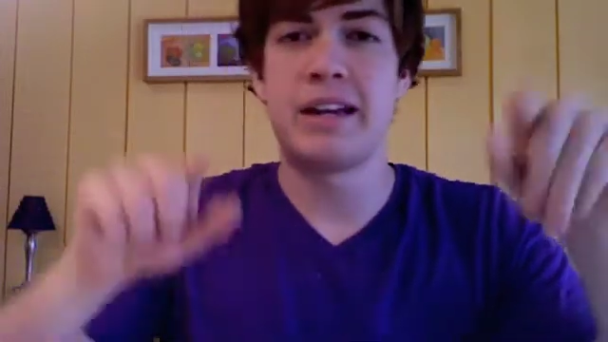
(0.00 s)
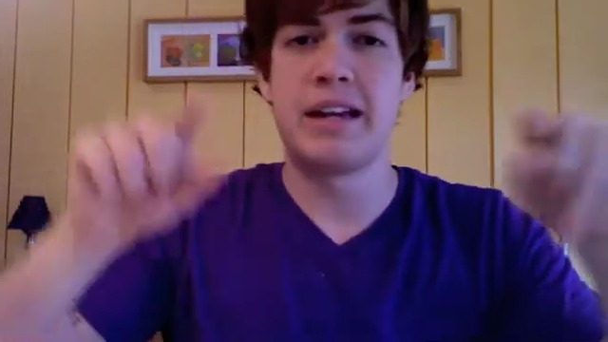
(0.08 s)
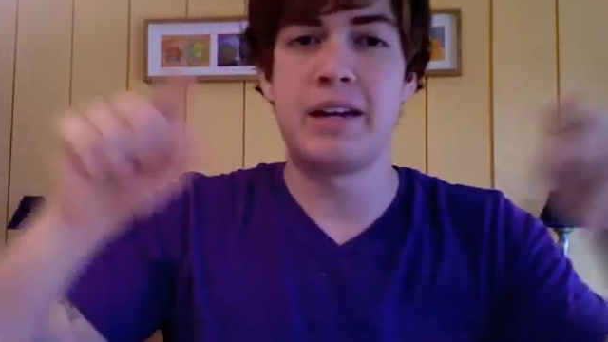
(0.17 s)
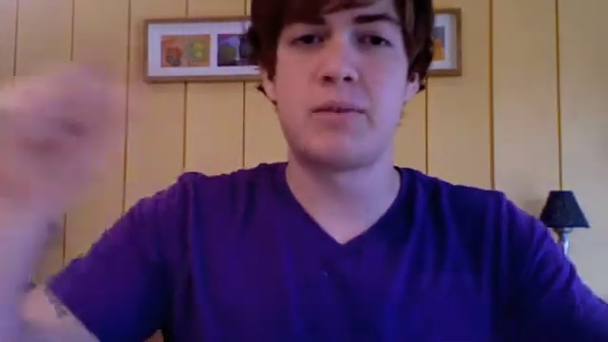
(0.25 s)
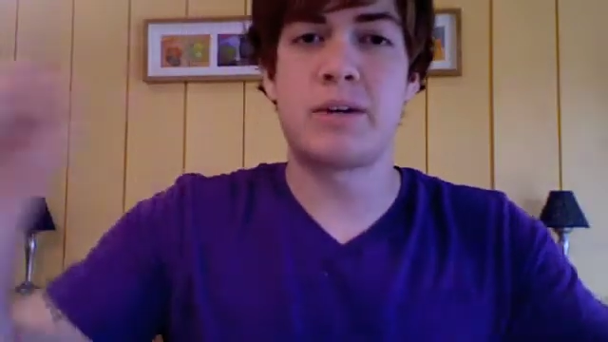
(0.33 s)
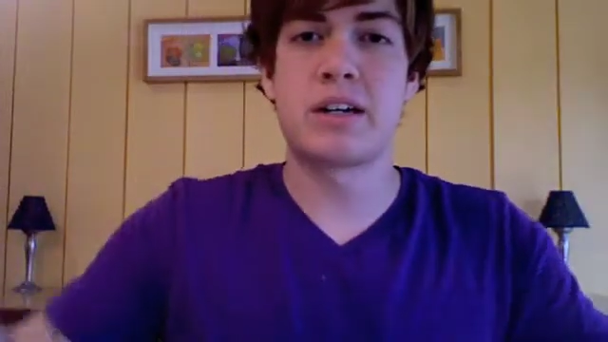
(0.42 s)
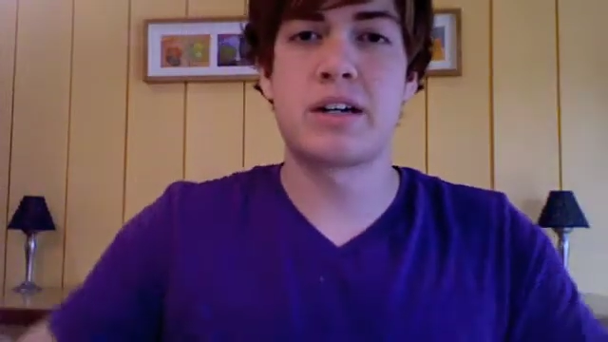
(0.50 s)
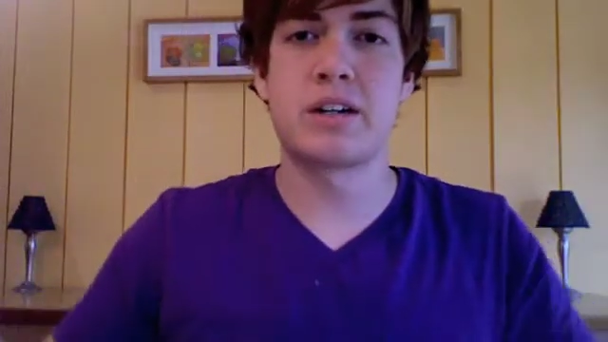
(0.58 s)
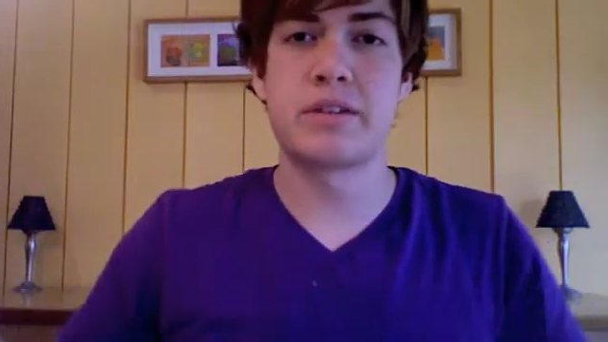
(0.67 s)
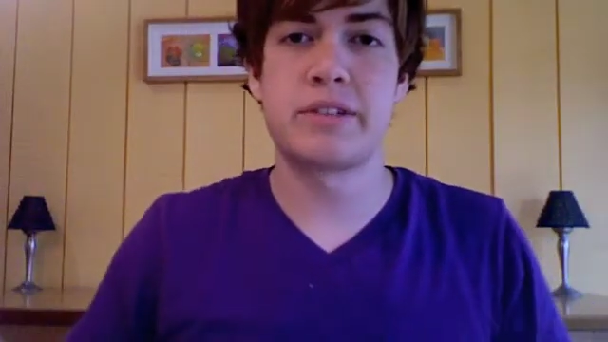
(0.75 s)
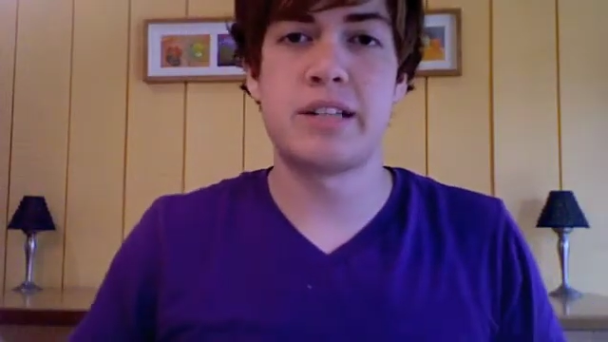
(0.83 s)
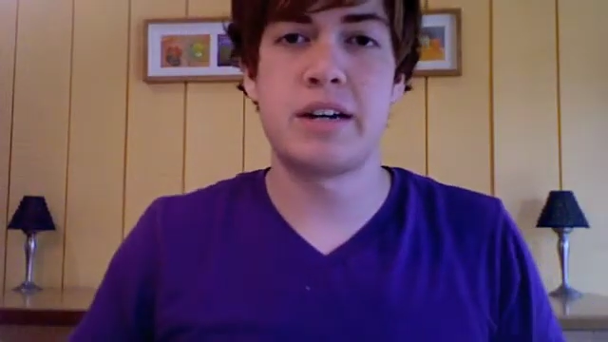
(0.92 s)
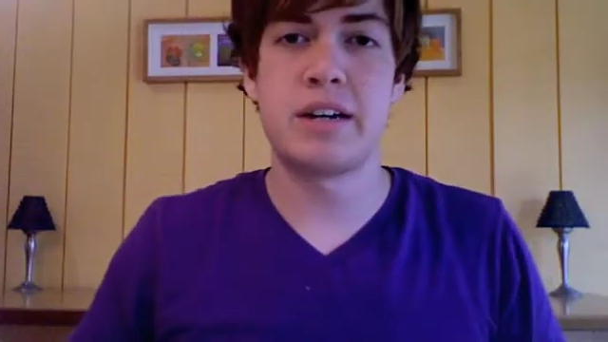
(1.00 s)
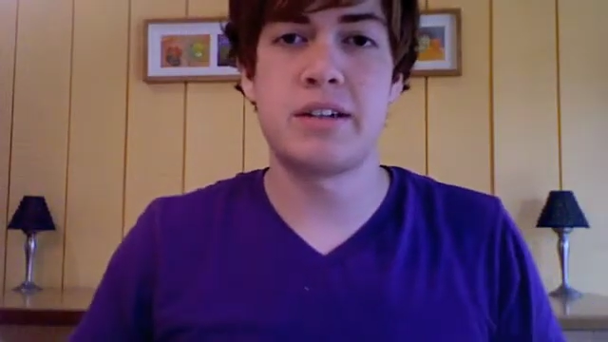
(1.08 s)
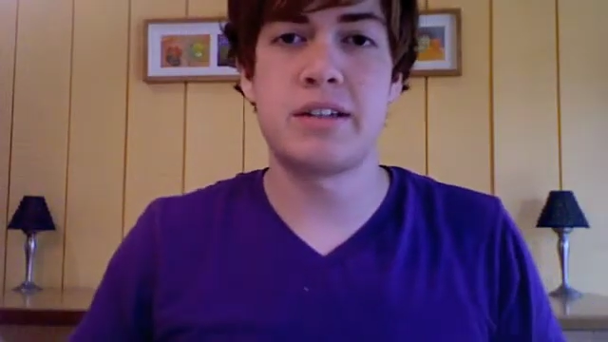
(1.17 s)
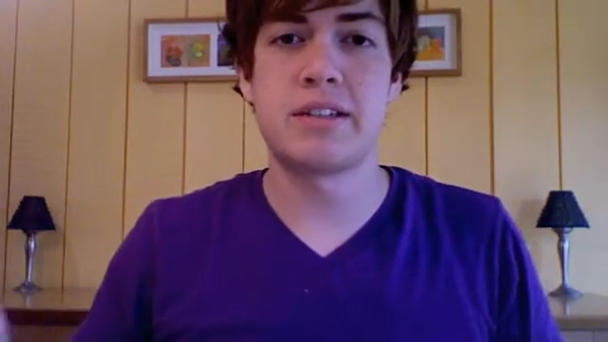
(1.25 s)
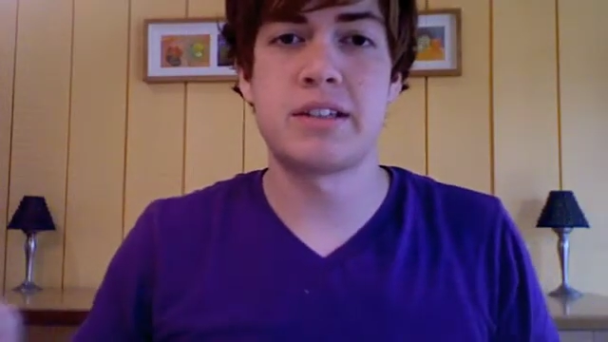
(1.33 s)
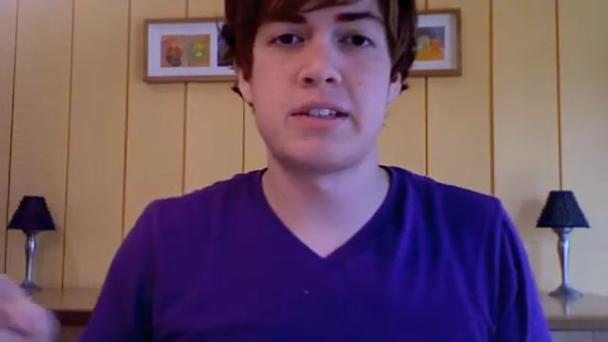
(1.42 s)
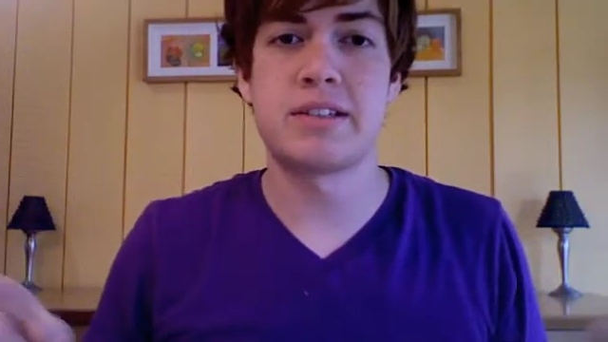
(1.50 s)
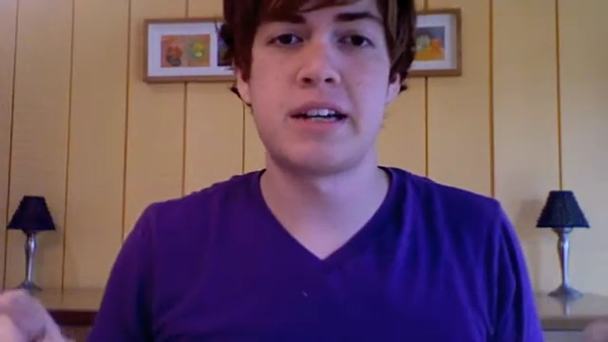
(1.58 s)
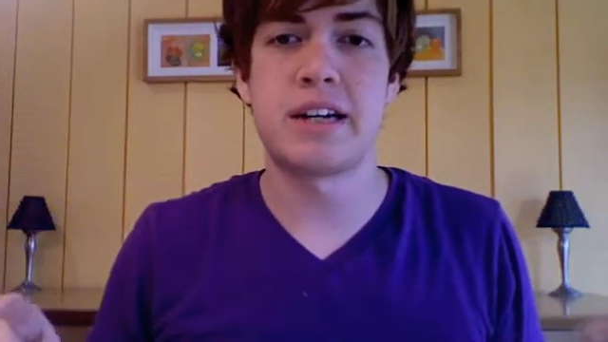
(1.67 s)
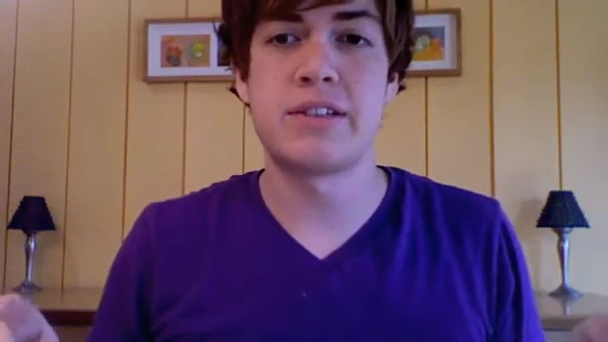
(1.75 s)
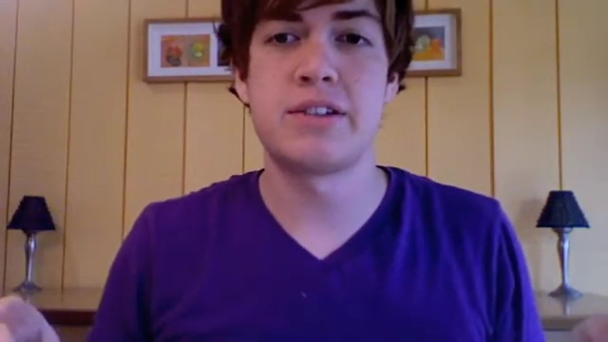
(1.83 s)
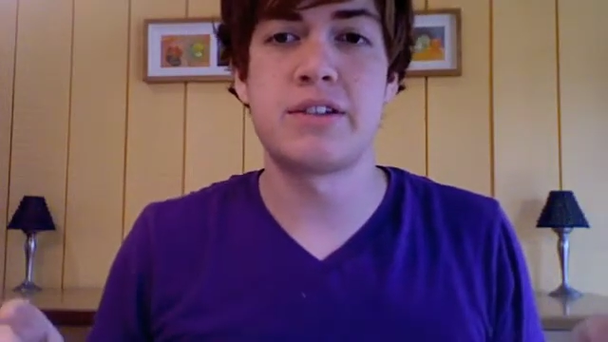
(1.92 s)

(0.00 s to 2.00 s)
and where it curves down onto the sides,